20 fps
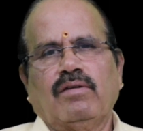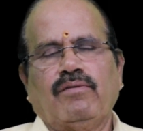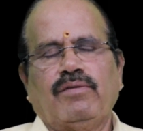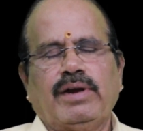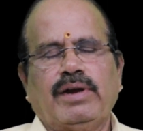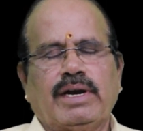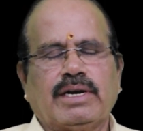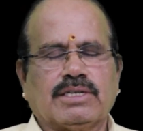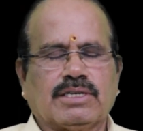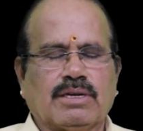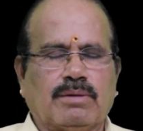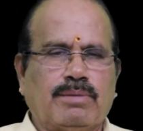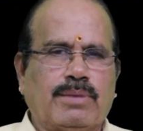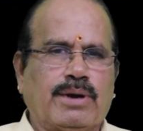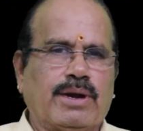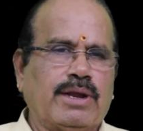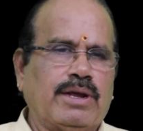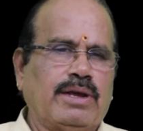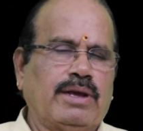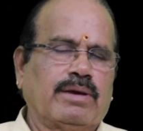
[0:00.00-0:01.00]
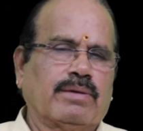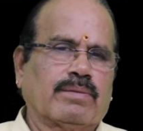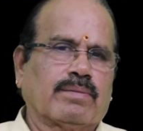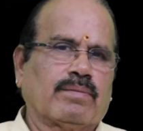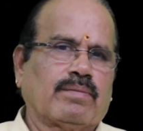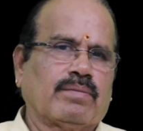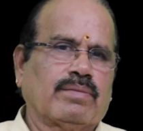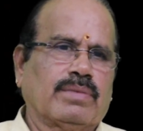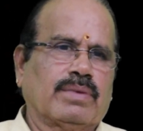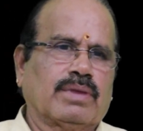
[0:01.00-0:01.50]
we had some tea,
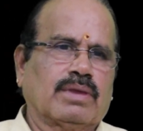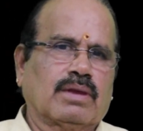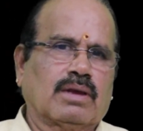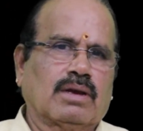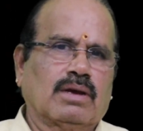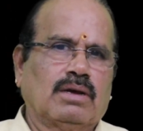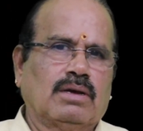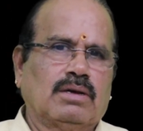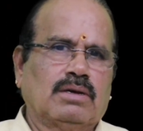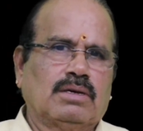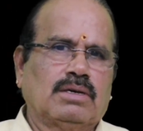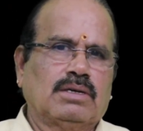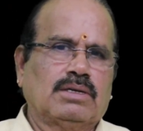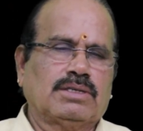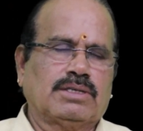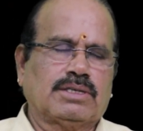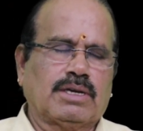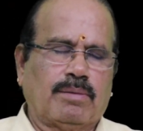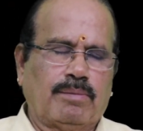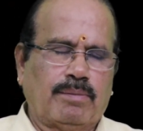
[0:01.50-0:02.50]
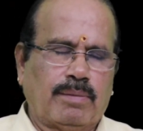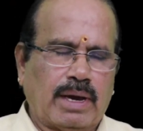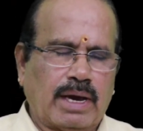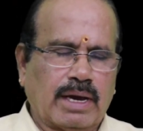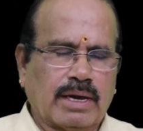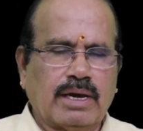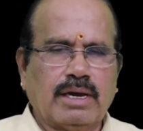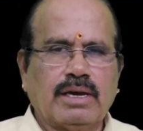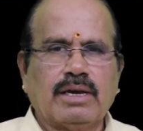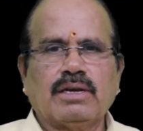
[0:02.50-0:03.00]
some
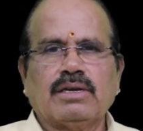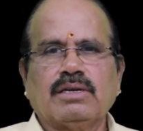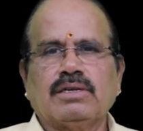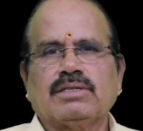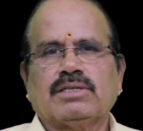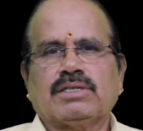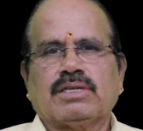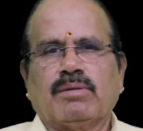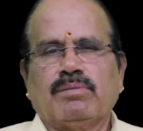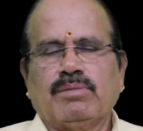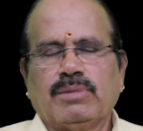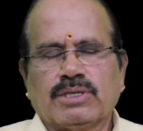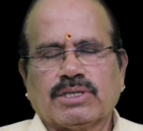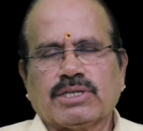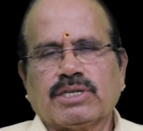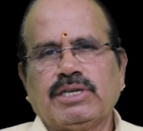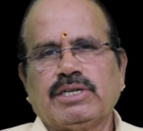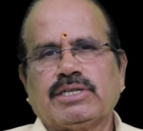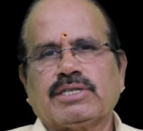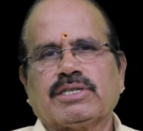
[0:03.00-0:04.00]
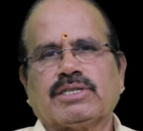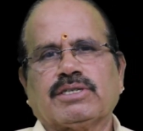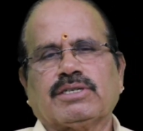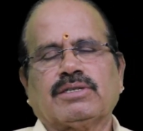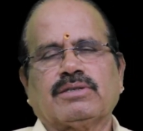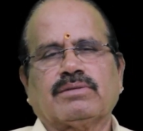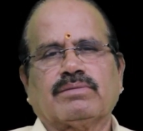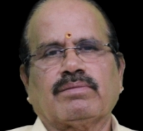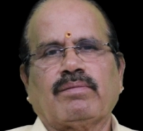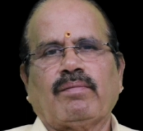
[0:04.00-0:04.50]
Maggie, some
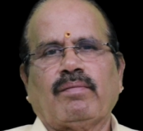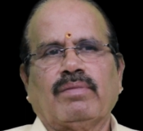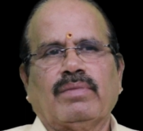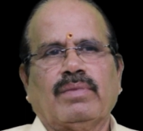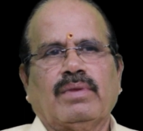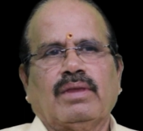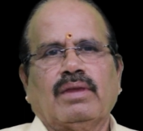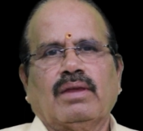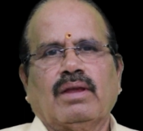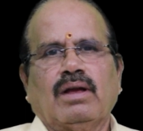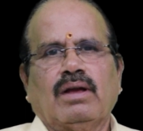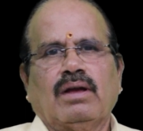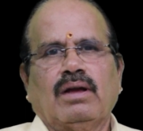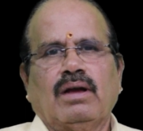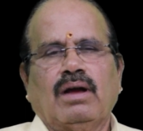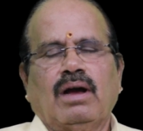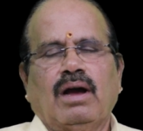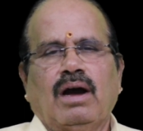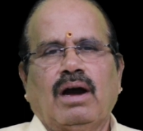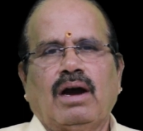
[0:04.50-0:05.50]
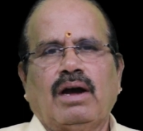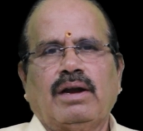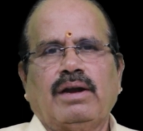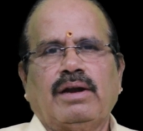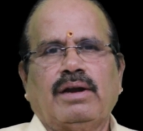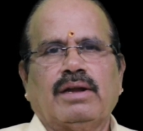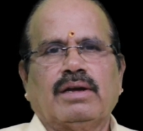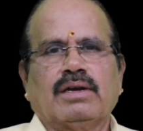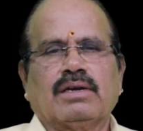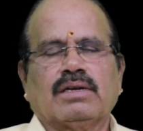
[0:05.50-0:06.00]
biscuits,
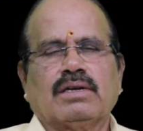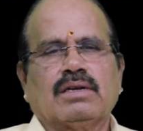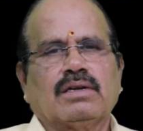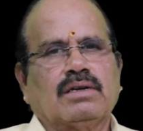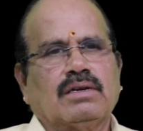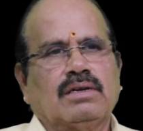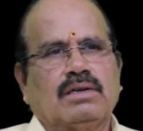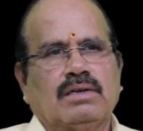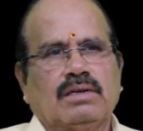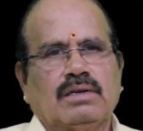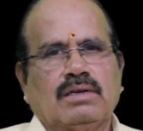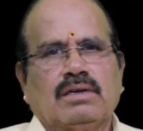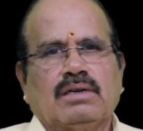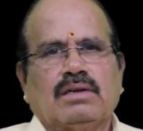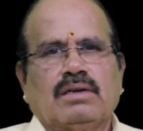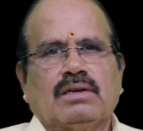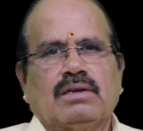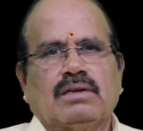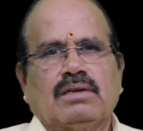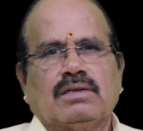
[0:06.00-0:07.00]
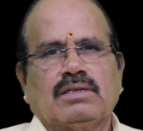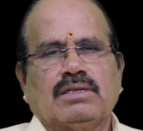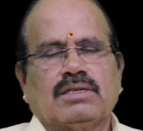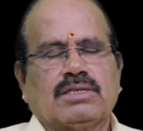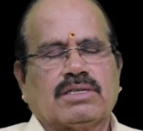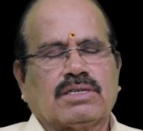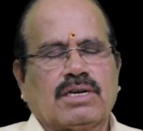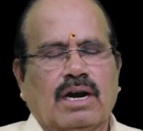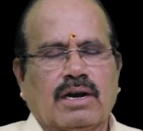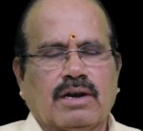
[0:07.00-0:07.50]
and
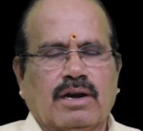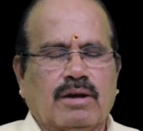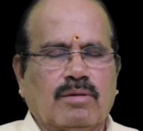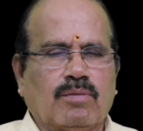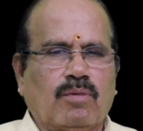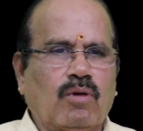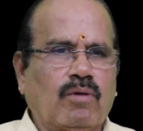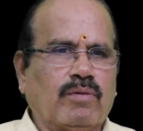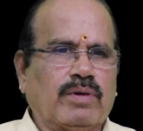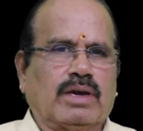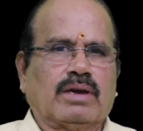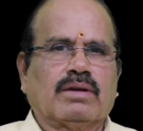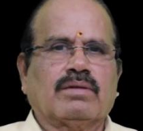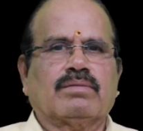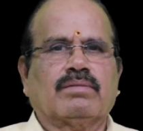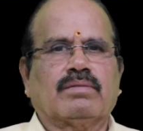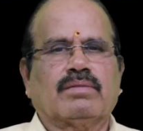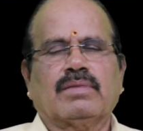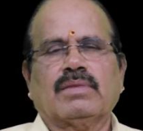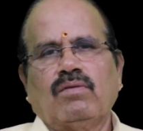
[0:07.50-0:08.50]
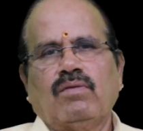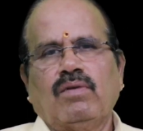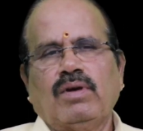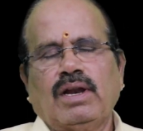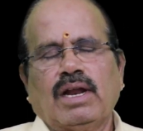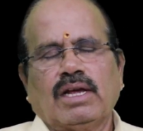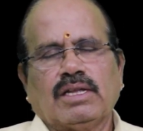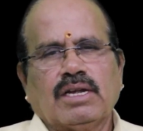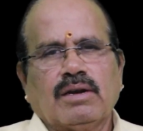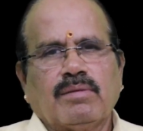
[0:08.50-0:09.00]
started moving.
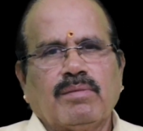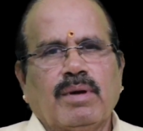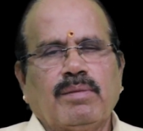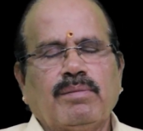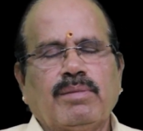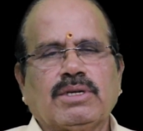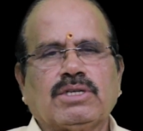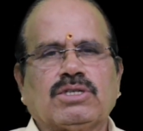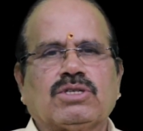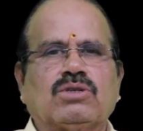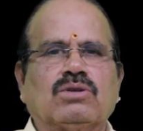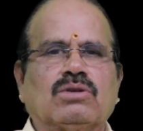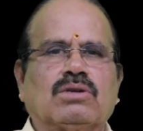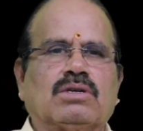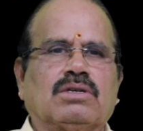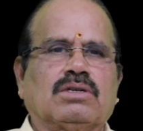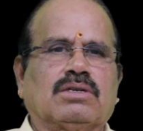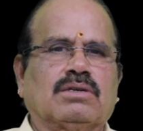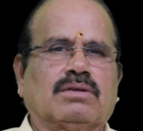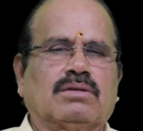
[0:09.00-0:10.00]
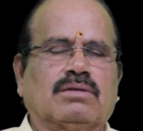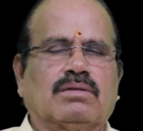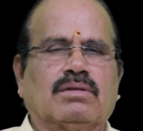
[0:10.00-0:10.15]
While other members took